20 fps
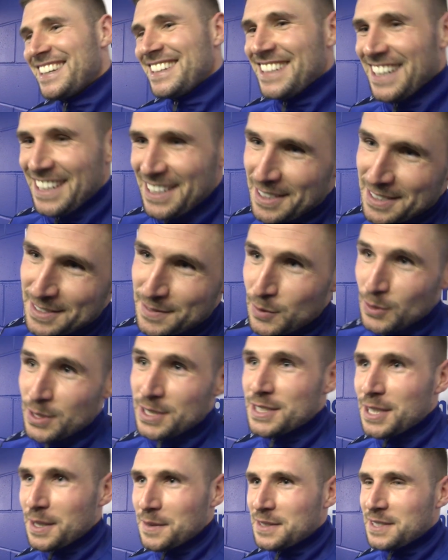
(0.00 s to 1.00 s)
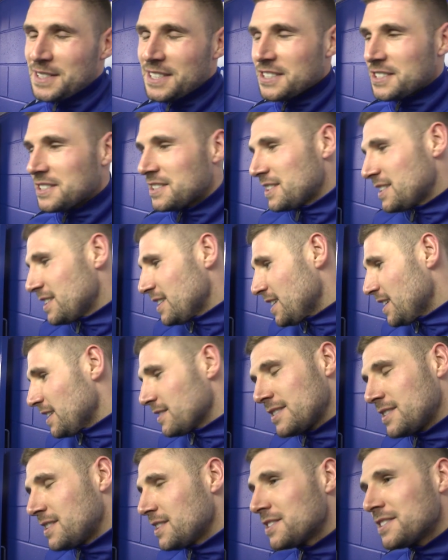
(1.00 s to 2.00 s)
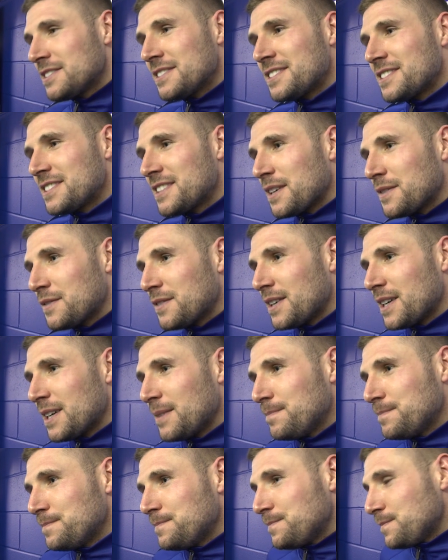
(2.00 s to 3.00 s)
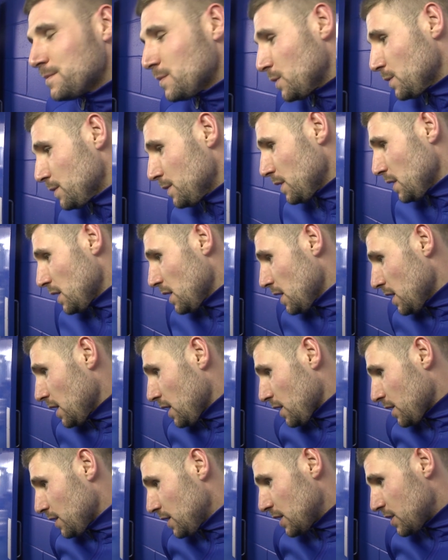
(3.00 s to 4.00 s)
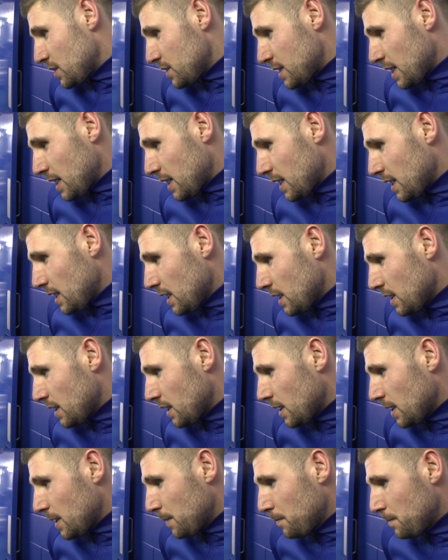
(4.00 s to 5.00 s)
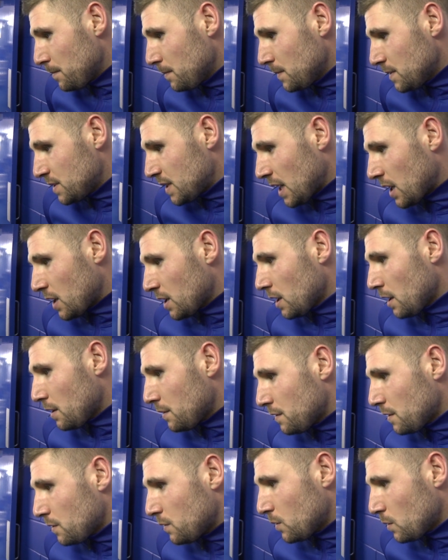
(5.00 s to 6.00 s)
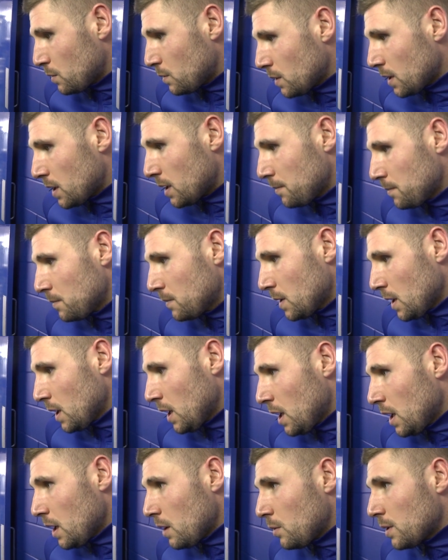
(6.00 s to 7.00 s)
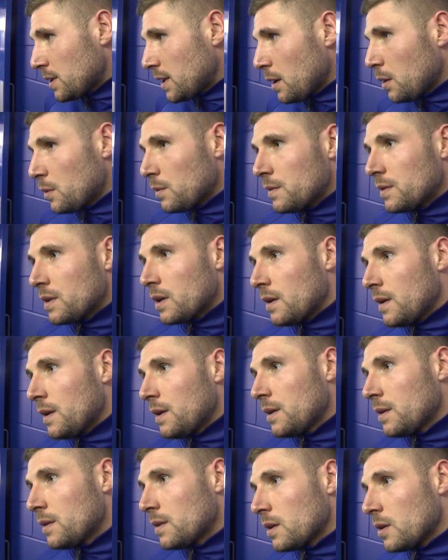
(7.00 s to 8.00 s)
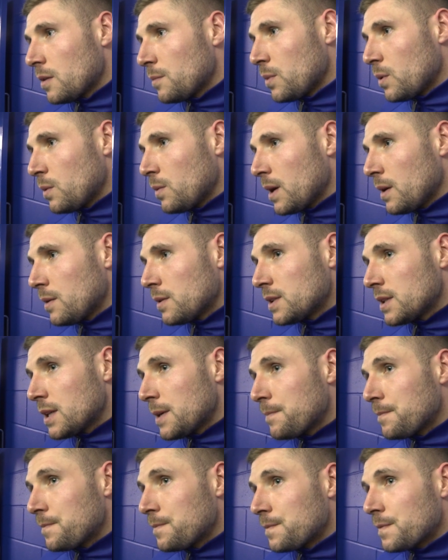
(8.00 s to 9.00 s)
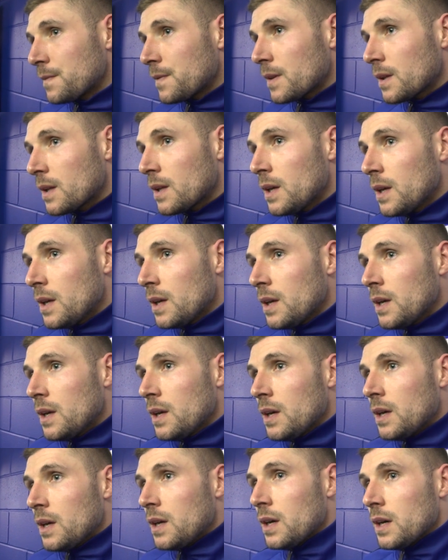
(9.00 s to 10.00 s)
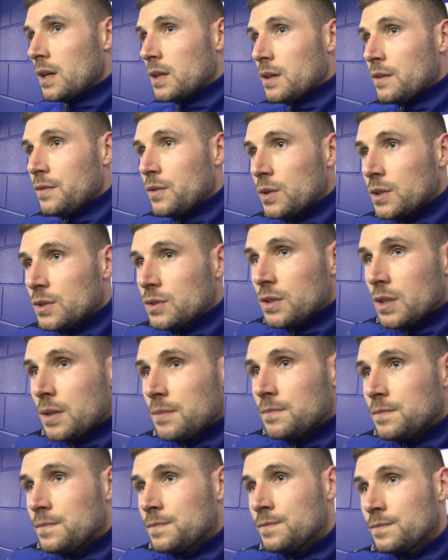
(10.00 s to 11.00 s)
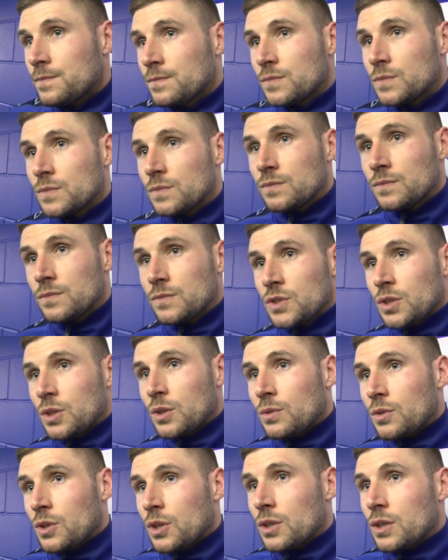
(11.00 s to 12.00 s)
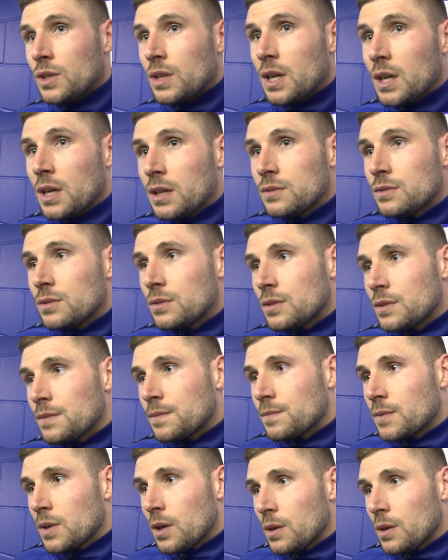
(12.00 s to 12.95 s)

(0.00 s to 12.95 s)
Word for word: yeah, I thought it was tough decisions, uh, decisions, tough um, conditions out there. Um, second half, I thought um, we dealt with the, long ball well, and um, and I thought it was um, two good uh, two good